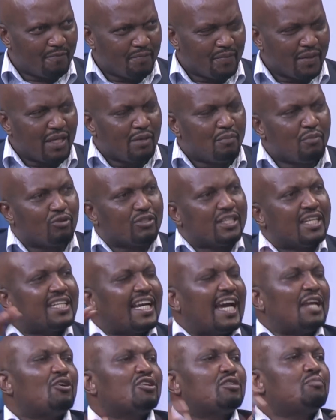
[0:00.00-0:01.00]
So well, it
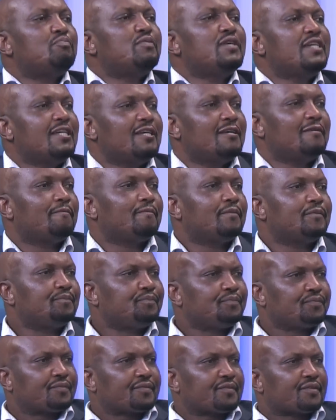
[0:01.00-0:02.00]
cannot saying be. People
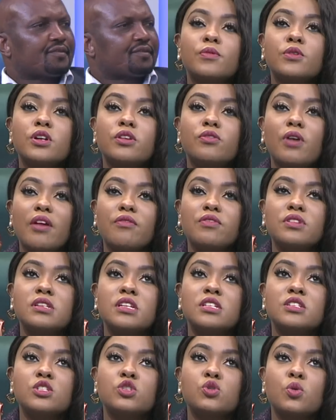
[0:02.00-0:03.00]
are
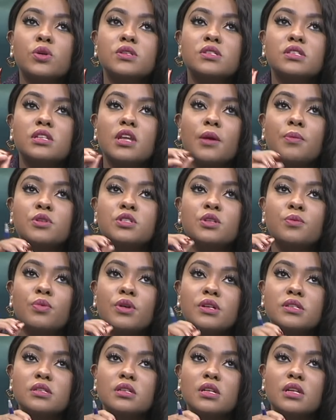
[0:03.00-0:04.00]
gravitating towards the deputy
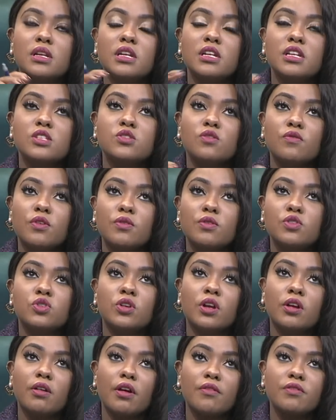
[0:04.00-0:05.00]
president, leaders of the region
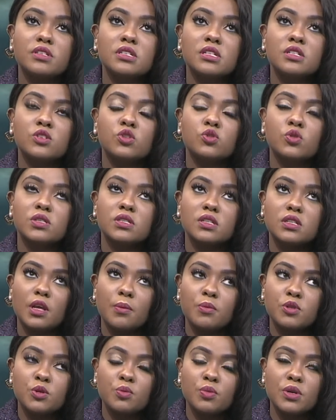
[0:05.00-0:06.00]
are gravitating towards the
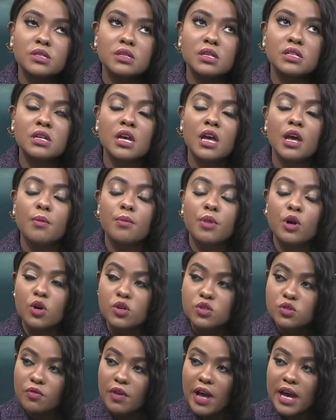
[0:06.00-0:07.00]
deputy president
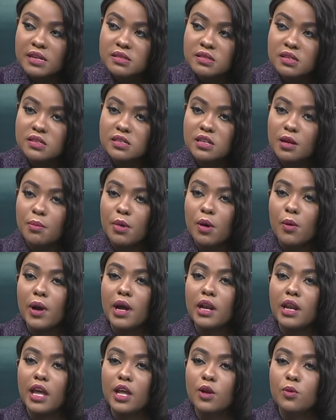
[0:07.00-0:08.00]
because of access number
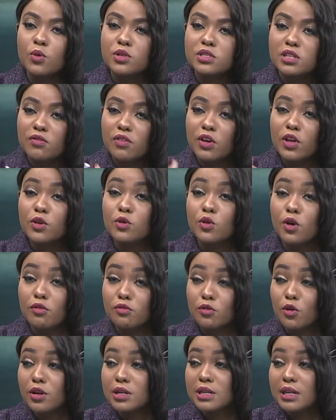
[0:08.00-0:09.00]
one and whatever you
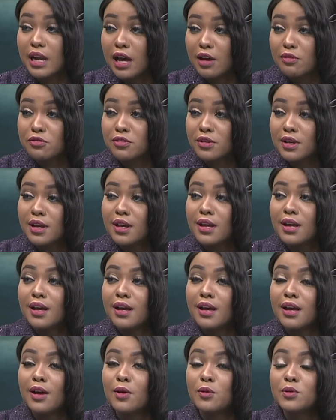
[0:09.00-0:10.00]
have called love.
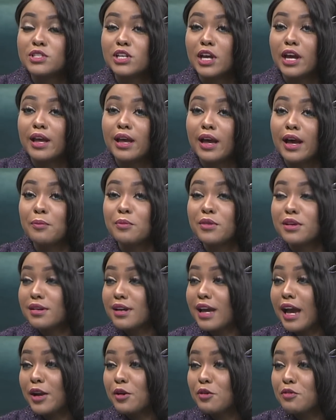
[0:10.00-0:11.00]
Yeah. Which I'm
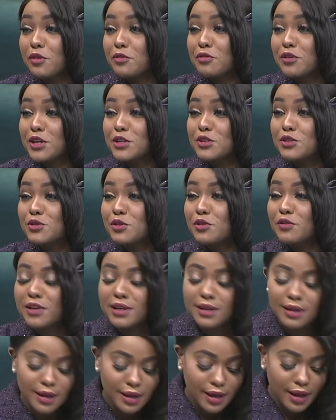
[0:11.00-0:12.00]
kind of afraid to
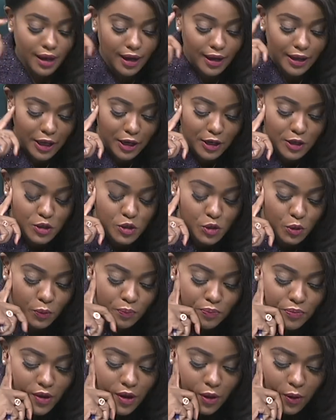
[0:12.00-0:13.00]
even get into.
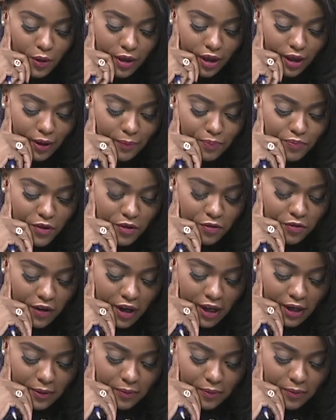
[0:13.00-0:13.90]
Okay, fine.